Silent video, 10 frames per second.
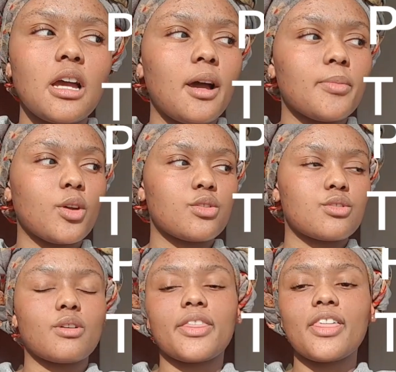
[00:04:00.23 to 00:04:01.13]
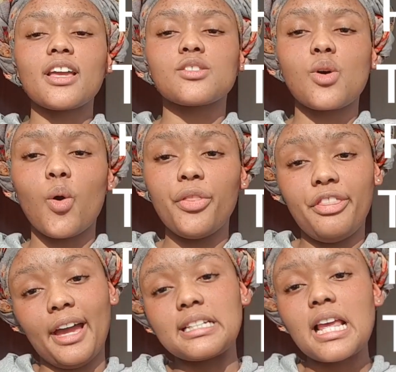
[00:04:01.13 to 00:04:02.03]
I'm not sure. I think it's called
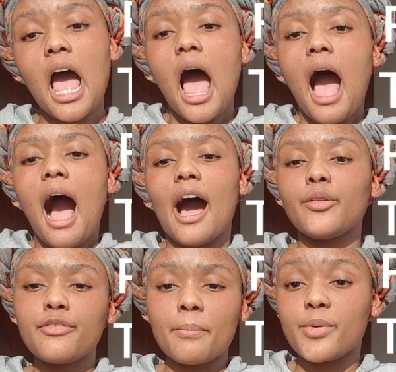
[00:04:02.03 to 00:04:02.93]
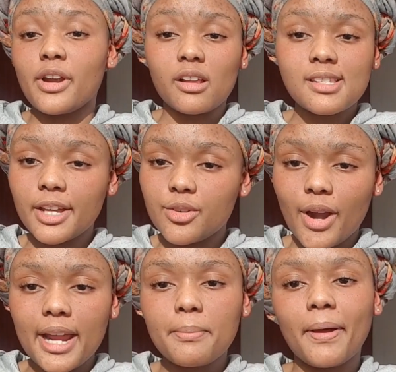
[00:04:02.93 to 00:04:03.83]
that. I don't know if I'm pronouncing it
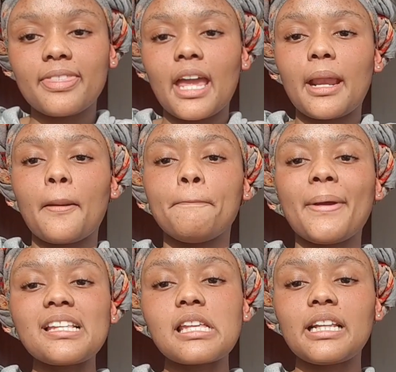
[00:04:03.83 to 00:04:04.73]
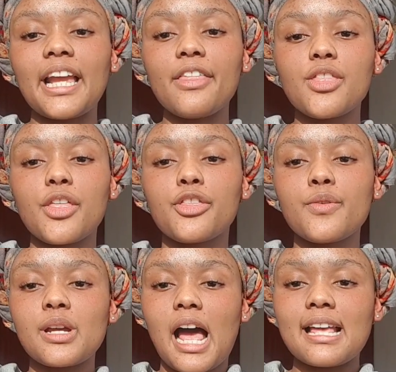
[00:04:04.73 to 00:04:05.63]
right, but then basically in
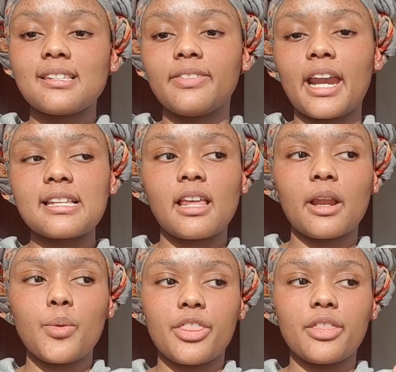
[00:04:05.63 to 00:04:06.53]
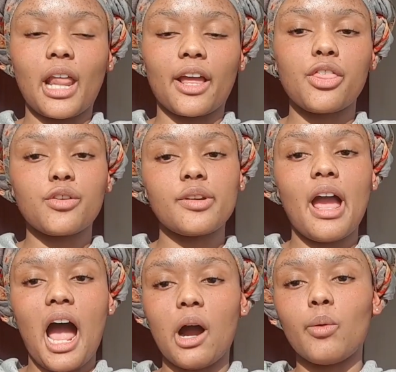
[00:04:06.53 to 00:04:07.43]
the I said that I studied within like
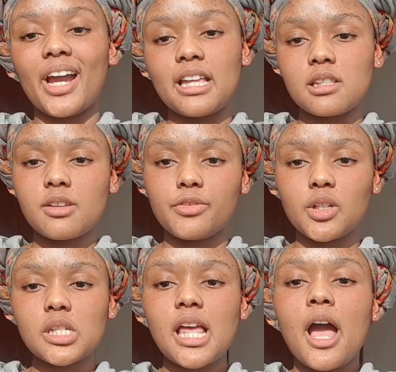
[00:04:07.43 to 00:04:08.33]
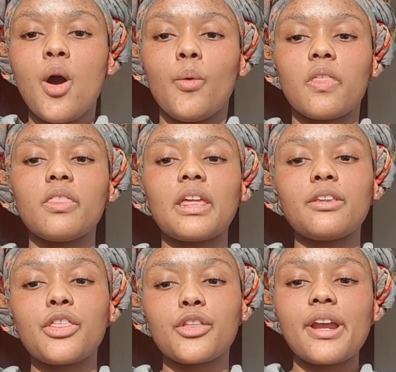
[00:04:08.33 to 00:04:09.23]
3-hour intervals. Within
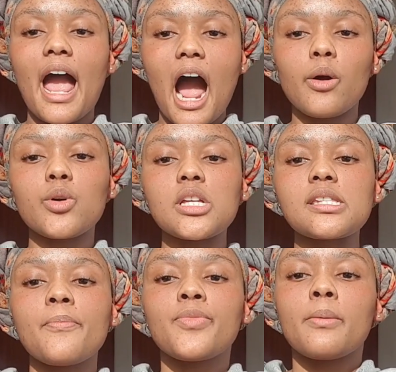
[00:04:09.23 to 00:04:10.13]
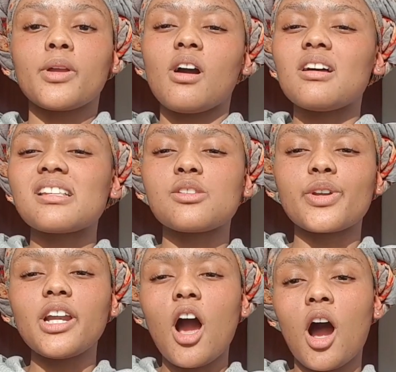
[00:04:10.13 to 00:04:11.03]
that 3 hours, because it's
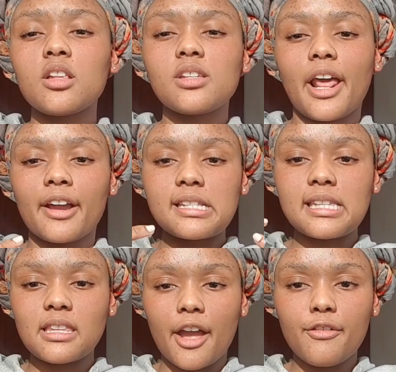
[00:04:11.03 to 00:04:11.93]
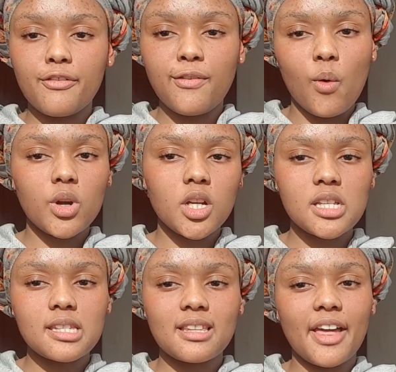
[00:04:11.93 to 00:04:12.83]
really hard to like stay
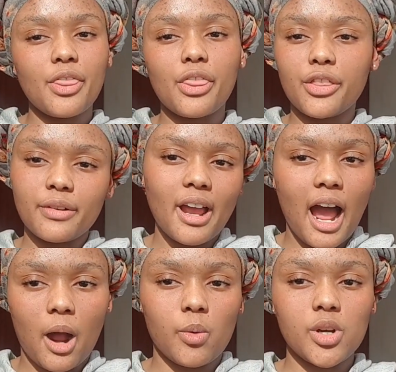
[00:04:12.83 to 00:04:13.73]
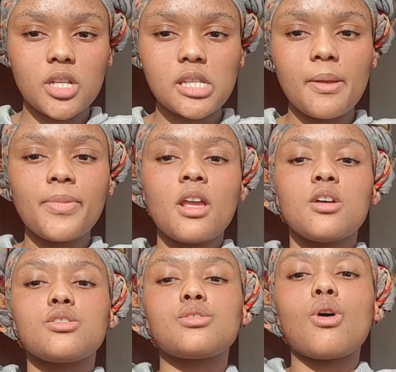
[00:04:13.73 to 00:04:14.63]
focused in 3 hours.
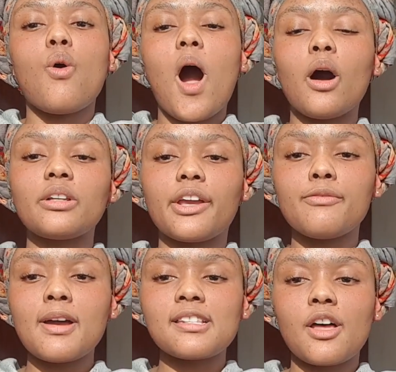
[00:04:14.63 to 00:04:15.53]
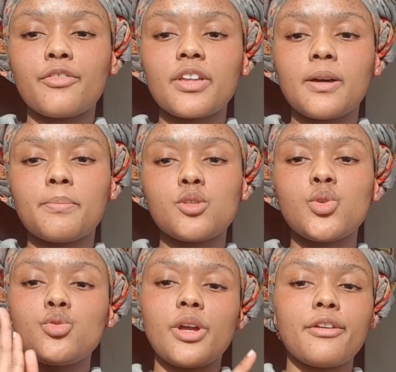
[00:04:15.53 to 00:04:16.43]
So I would give myself either
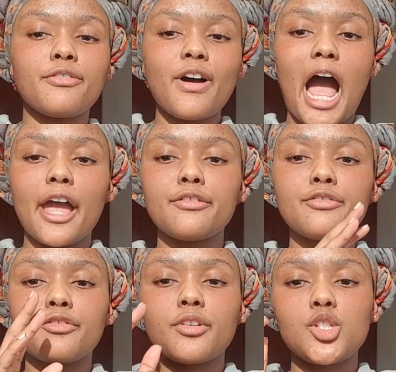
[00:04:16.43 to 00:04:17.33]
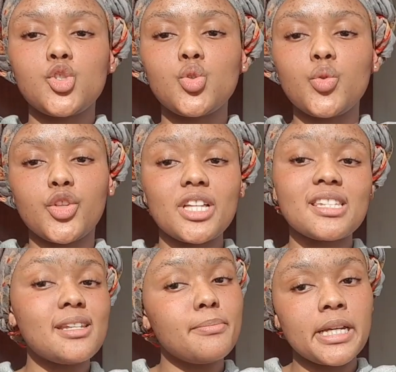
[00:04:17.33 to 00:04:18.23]
between 25 to
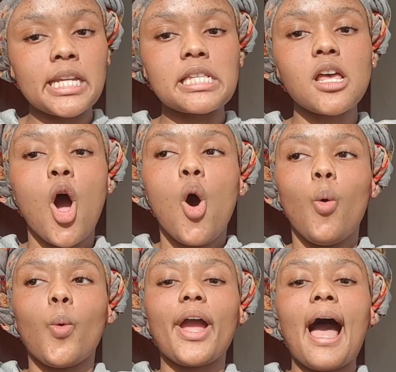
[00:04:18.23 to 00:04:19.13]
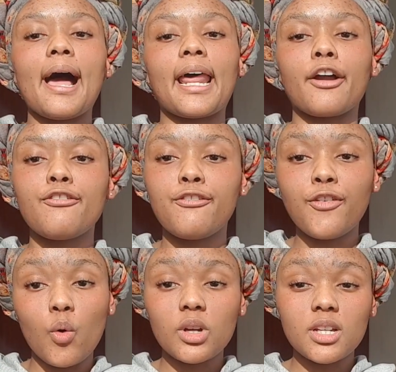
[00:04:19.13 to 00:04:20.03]
30 minutes where I like
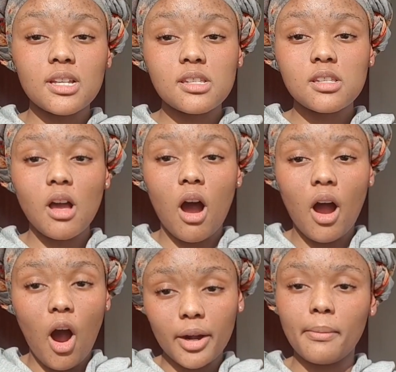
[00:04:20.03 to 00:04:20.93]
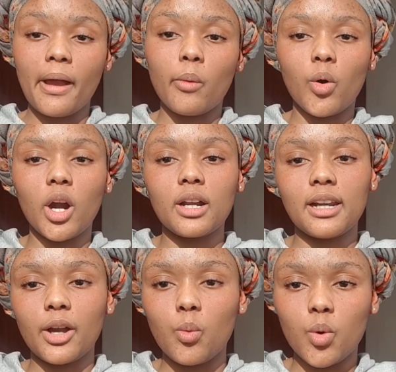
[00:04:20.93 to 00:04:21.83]
focus on my work,
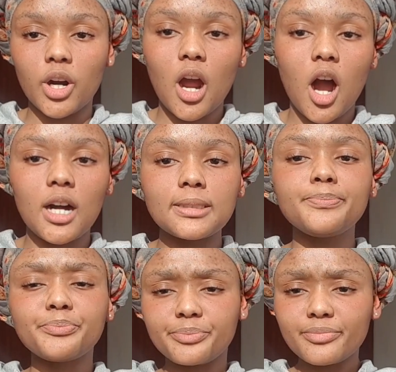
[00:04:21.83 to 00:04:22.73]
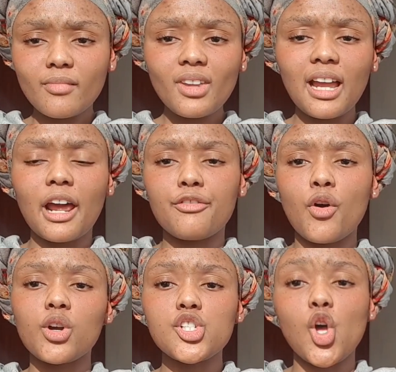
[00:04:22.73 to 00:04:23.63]
like work hard, like
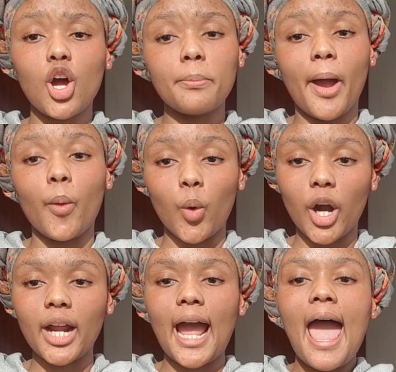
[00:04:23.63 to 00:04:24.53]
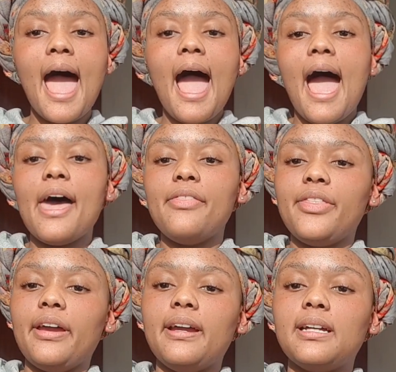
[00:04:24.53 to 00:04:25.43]
focus on my work. And
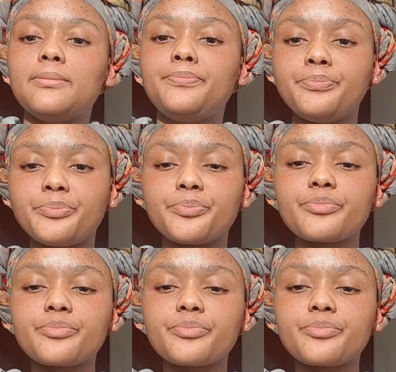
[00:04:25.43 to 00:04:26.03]
then